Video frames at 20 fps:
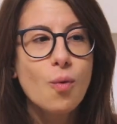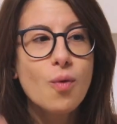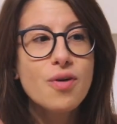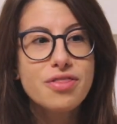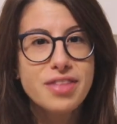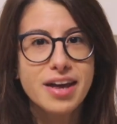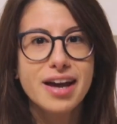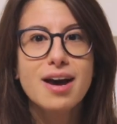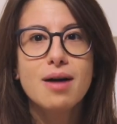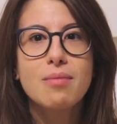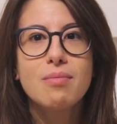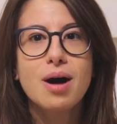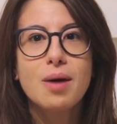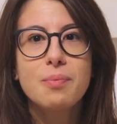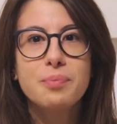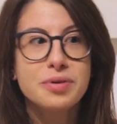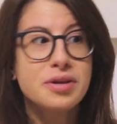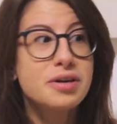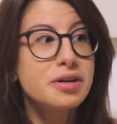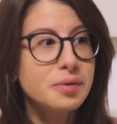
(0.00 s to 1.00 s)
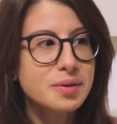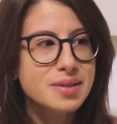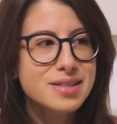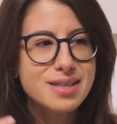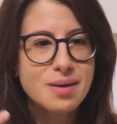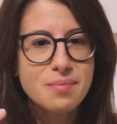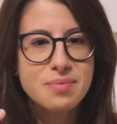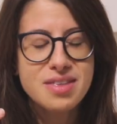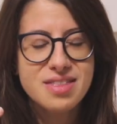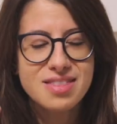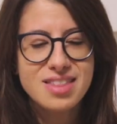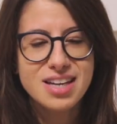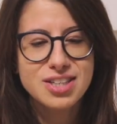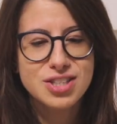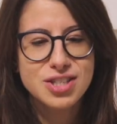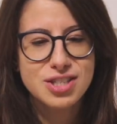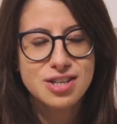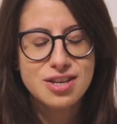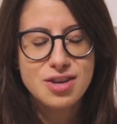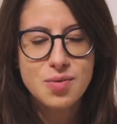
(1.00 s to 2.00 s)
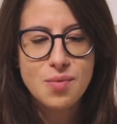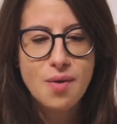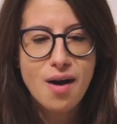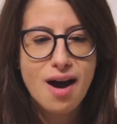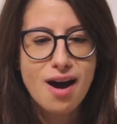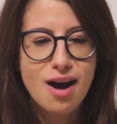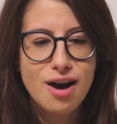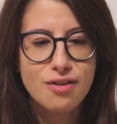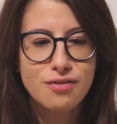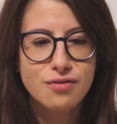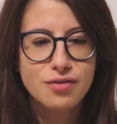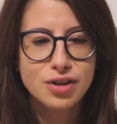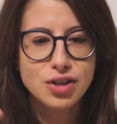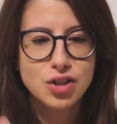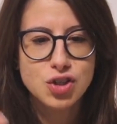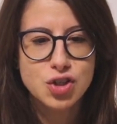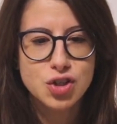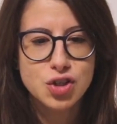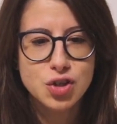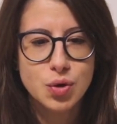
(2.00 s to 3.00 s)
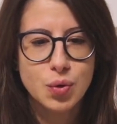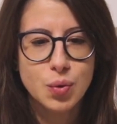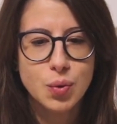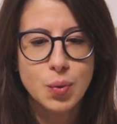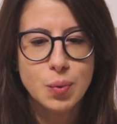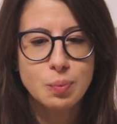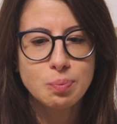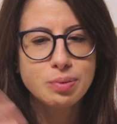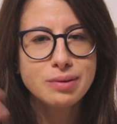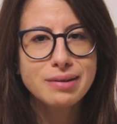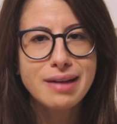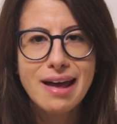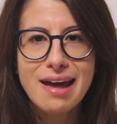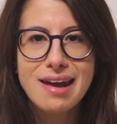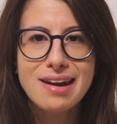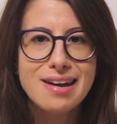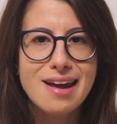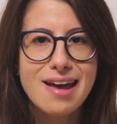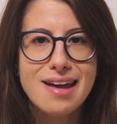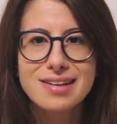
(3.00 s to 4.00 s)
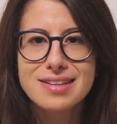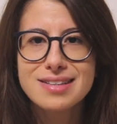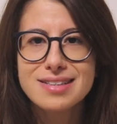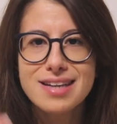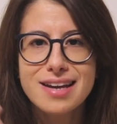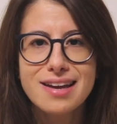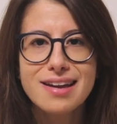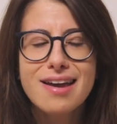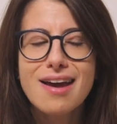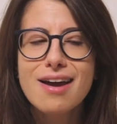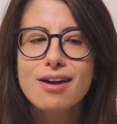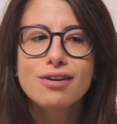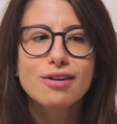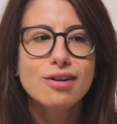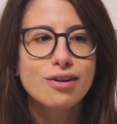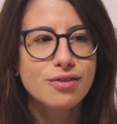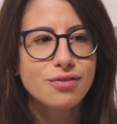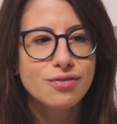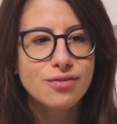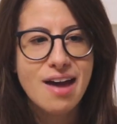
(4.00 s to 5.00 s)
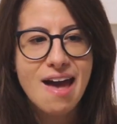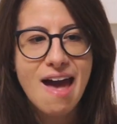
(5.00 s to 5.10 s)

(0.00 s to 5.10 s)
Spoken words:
when they come up, you know, it's something that you have to plan and take care of.